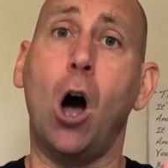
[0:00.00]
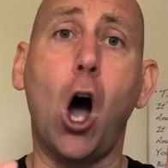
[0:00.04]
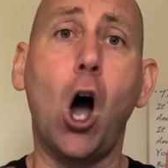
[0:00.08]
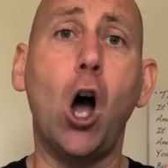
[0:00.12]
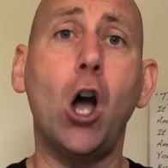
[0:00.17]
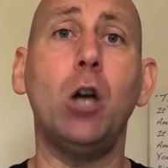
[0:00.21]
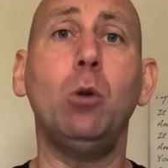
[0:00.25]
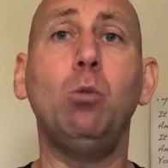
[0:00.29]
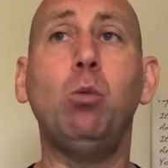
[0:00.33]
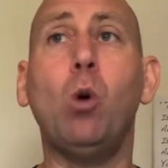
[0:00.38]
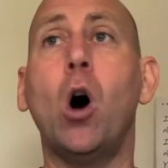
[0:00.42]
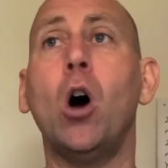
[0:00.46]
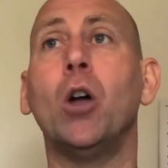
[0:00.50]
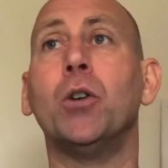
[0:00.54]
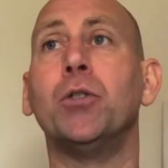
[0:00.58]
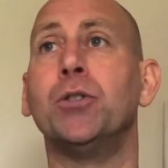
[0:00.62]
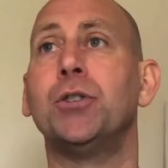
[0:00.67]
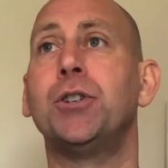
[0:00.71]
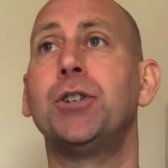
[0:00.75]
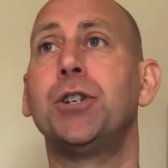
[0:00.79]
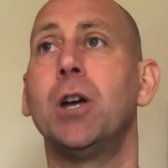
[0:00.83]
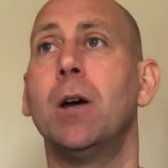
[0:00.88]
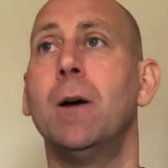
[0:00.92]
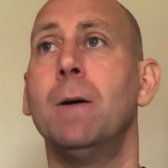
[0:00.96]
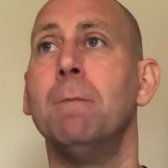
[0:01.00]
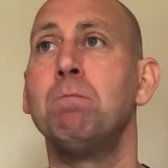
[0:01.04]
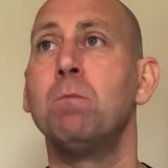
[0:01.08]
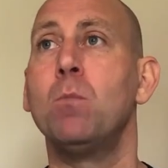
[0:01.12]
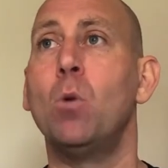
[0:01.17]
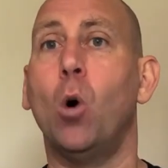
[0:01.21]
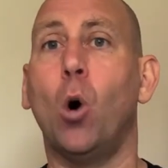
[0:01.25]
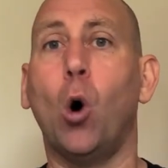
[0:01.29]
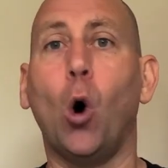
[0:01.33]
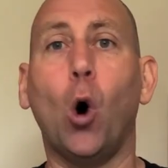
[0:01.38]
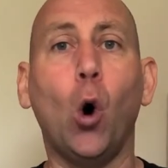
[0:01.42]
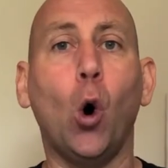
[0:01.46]
I want
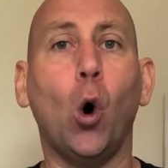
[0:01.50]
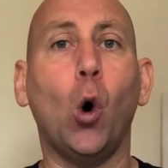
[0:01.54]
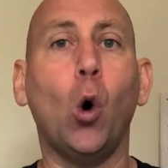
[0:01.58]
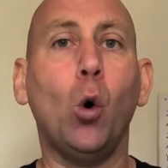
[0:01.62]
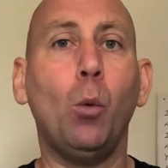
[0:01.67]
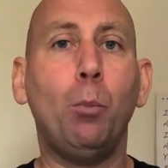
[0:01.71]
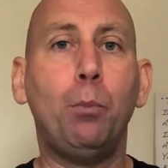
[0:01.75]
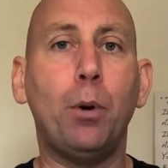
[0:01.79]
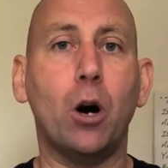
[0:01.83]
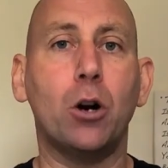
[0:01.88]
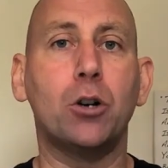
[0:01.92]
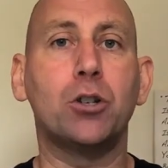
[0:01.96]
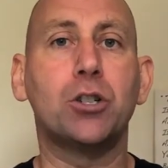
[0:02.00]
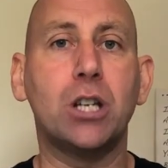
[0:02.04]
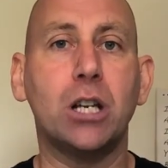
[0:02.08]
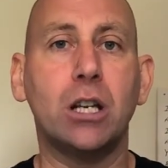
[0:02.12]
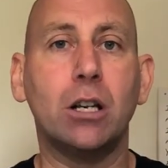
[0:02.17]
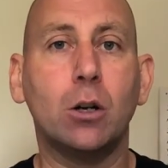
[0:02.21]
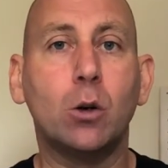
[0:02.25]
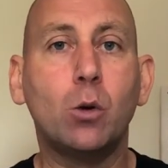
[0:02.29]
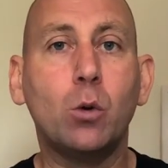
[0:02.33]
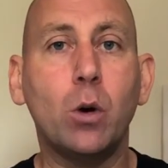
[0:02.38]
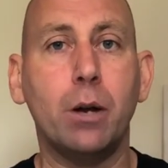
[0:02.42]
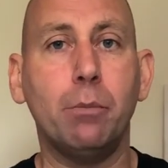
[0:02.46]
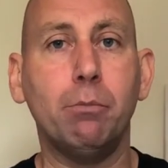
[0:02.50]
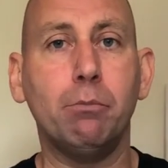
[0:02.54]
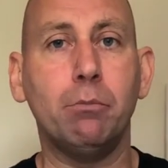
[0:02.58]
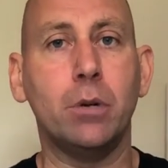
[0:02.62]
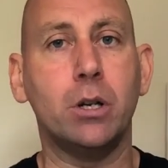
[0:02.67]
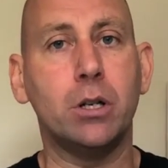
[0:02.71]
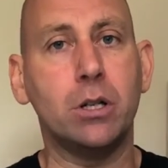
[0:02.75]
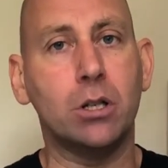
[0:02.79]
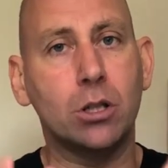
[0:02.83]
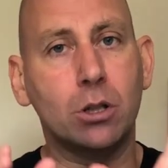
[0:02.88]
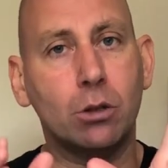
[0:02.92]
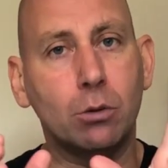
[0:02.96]
all boxing
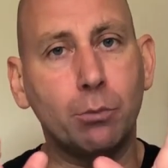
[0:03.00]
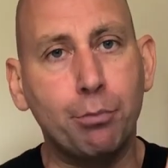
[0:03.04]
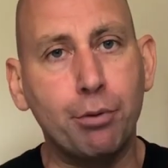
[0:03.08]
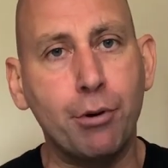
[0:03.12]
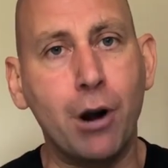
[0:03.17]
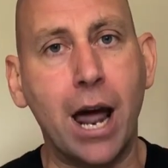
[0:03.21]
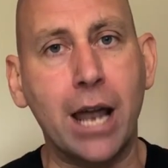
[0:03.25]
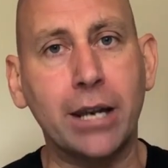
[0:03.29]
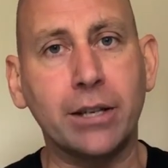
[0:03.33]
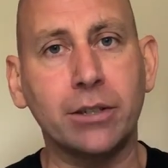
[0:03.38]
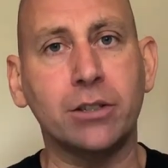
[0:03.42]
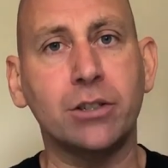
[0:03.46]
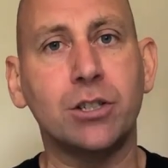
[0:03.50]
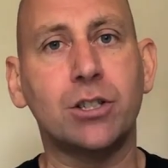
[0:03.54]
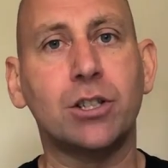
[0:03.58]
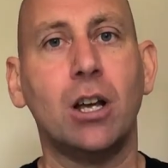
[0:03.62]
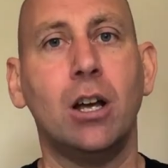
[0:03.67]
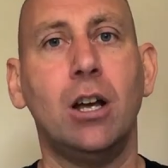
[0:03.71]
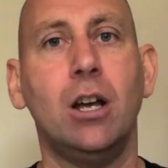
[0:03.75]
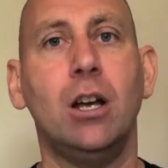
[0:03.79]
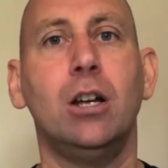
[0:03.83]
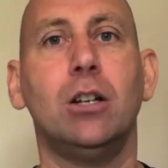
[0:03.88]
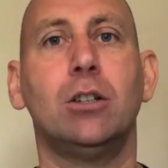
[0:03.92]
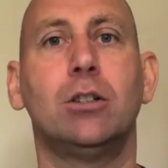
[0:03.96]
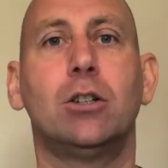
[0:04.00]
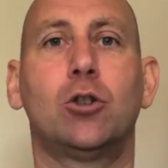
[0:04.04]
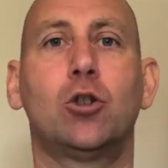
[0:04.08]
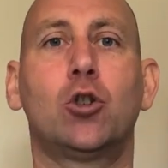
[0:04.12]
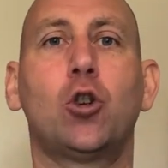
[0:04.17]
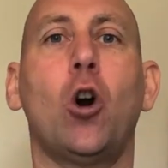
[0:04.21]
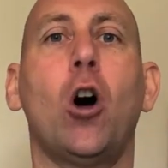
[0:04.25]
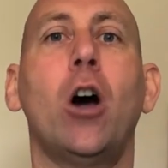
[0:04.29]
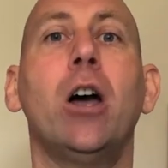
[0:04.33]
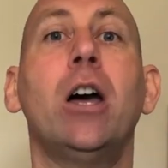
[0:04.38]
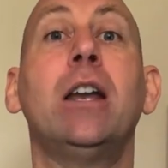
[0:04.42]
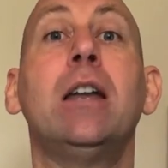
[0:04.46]
equipment brands to
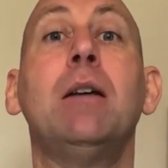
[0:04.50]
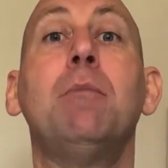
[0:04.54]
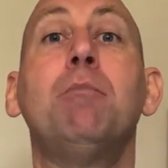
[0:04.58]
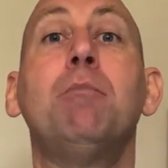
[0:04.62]
try and